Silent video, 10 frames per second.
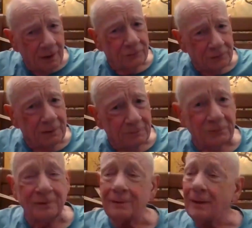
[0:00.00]
they
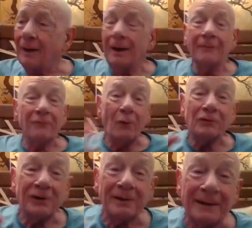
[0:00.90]
seem to.
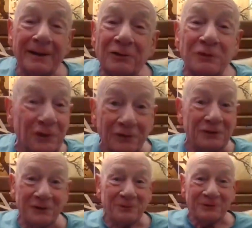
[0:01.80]
Fortunately, his
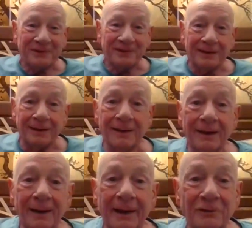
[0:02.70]
sister was there.
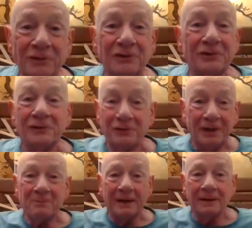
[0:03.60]
And
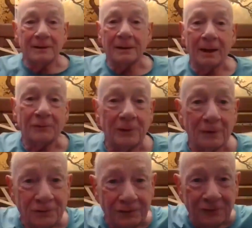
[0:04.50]
she had been at the
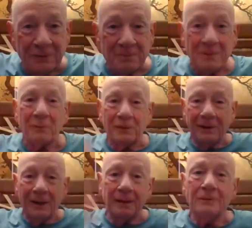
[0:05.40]
concert, and she said people